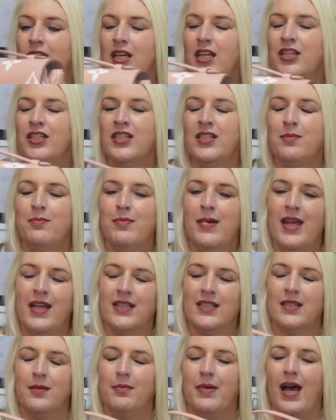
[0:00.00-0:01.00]
It just
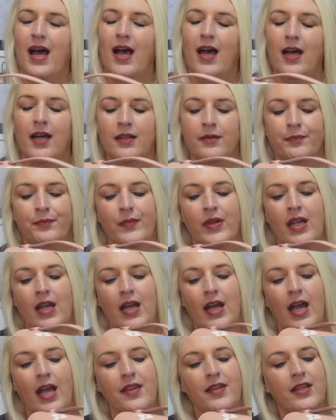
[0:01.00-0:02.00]
makes the bag.
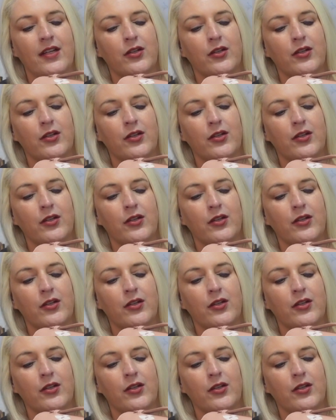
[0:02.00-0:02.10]
And then